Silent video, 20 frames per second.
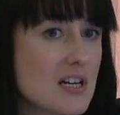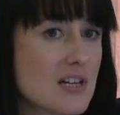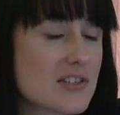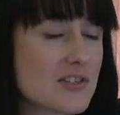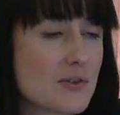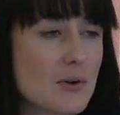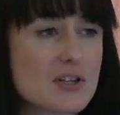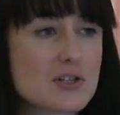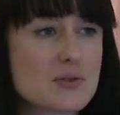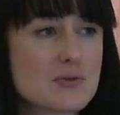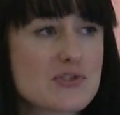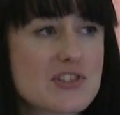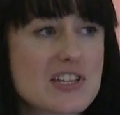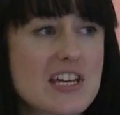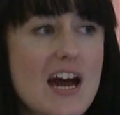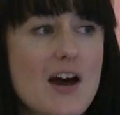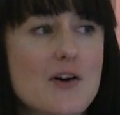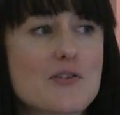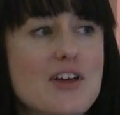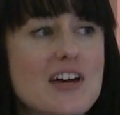So I don't see
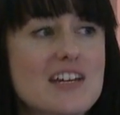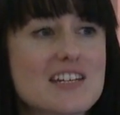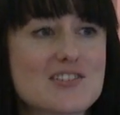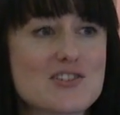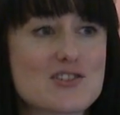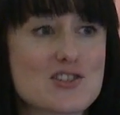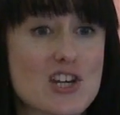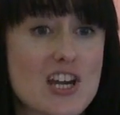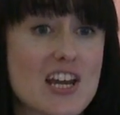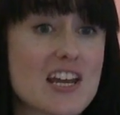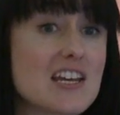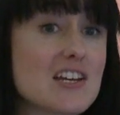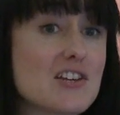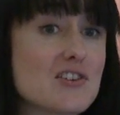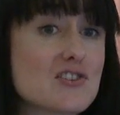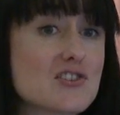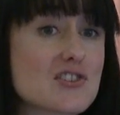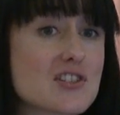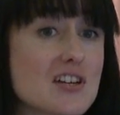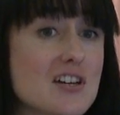how that has
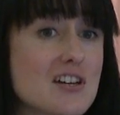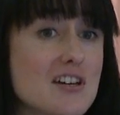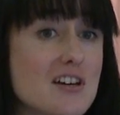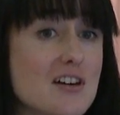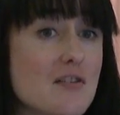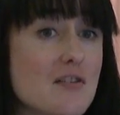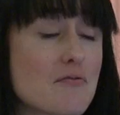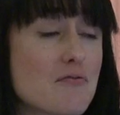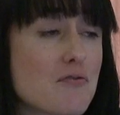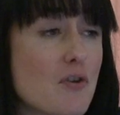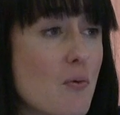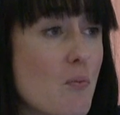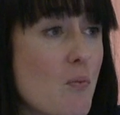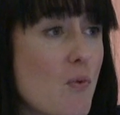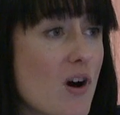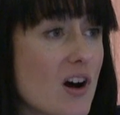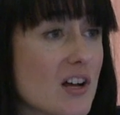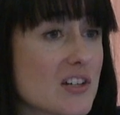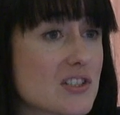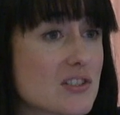changed from
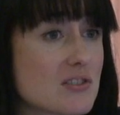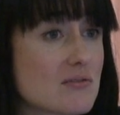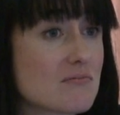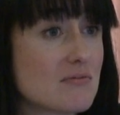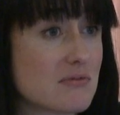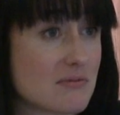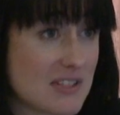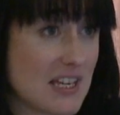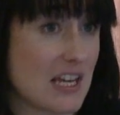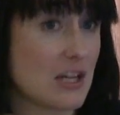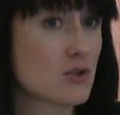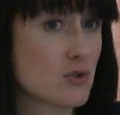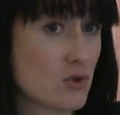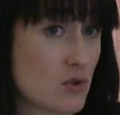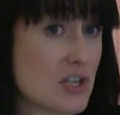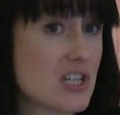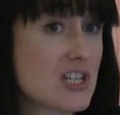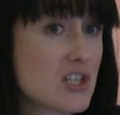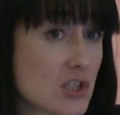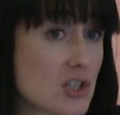what, say,
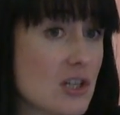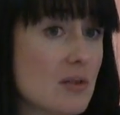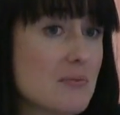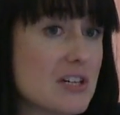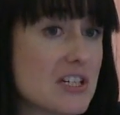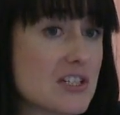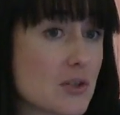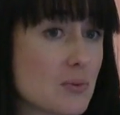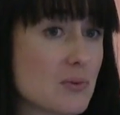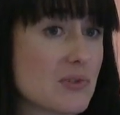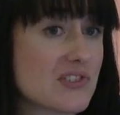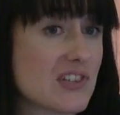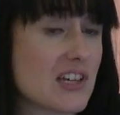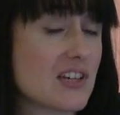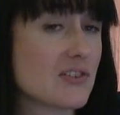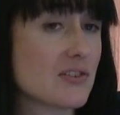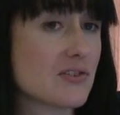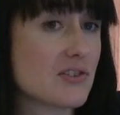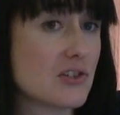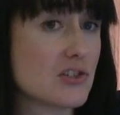traditional media would say
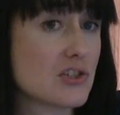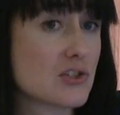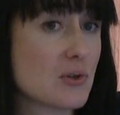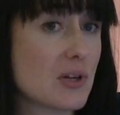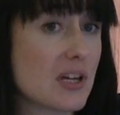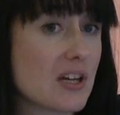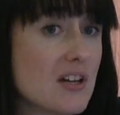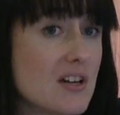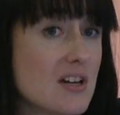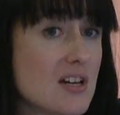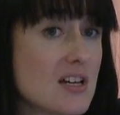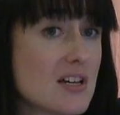that they're doing.